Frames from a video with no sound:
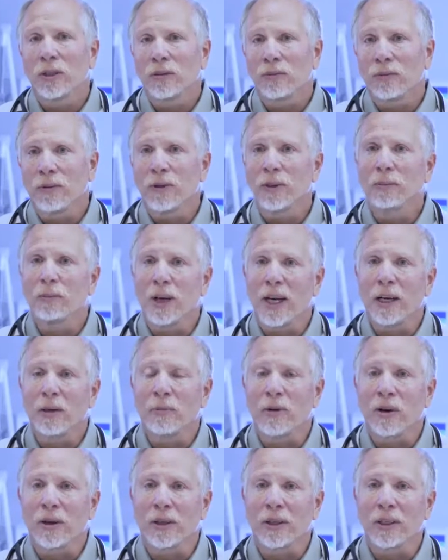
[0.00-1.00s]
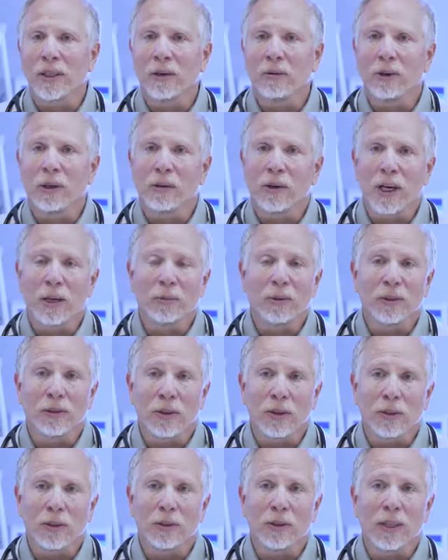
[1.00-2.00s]
was the first biomarker that we were able
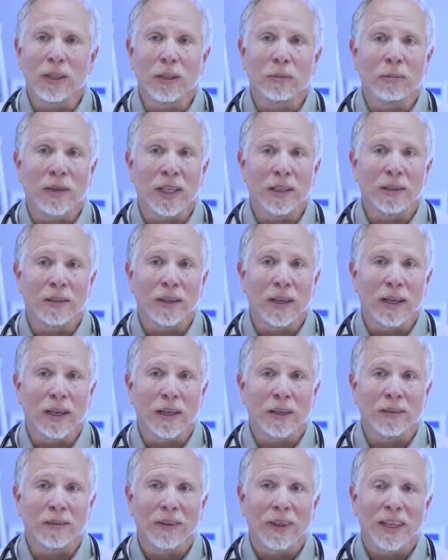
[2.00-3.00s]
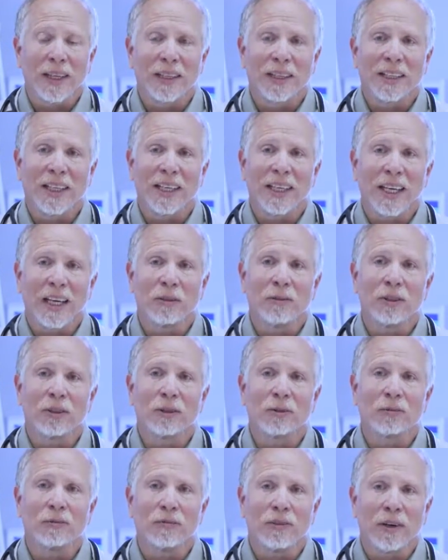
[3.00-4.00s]
to use at the bedside that gave
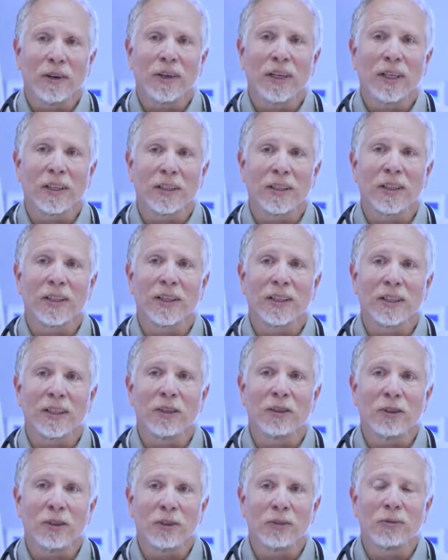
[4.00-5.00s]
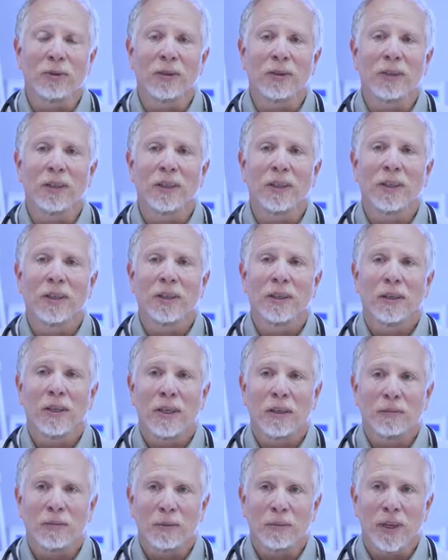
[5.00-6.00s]
us very clinically useful
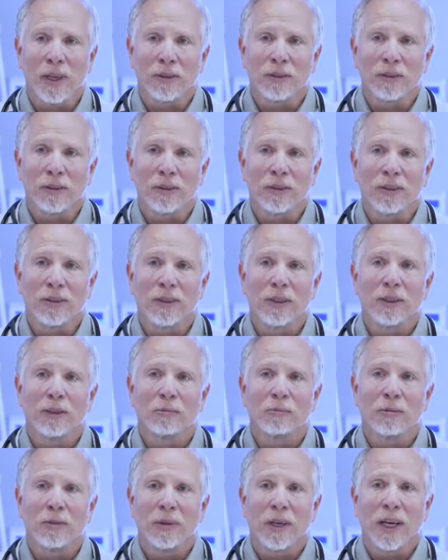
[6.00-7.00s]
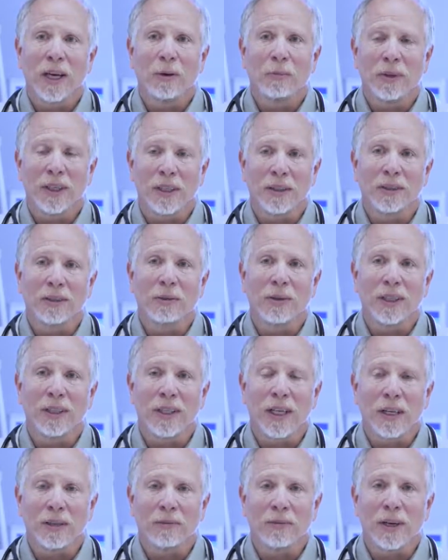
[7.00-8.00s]
information, helping us to
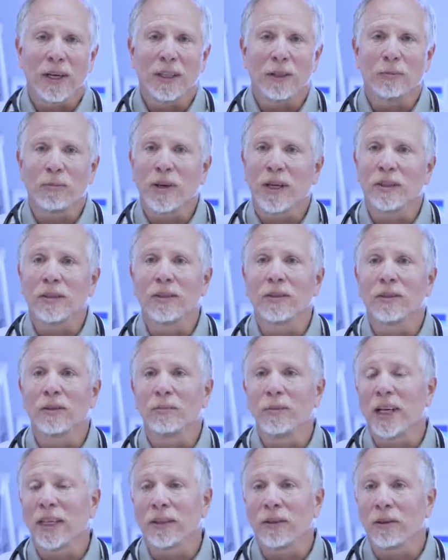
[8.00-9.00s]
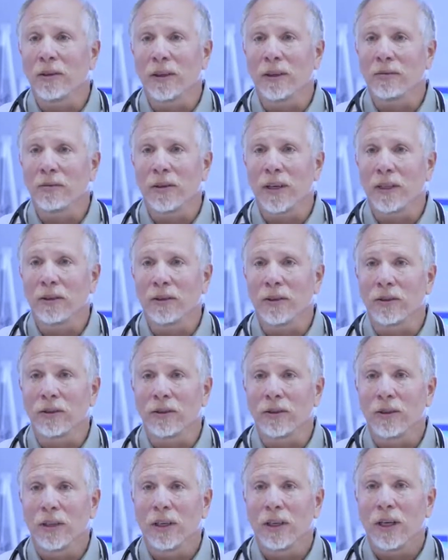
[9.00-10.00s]
identify the presence of bacterial
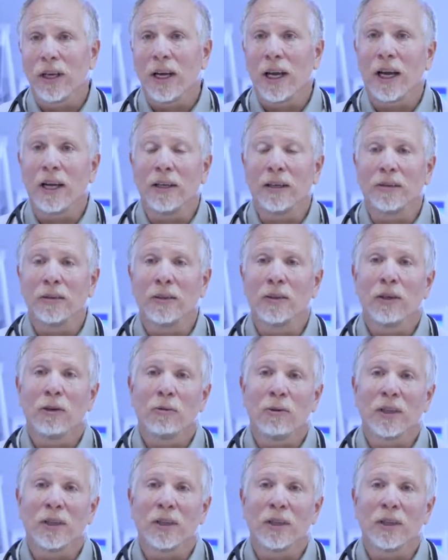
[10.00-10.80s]
infections, and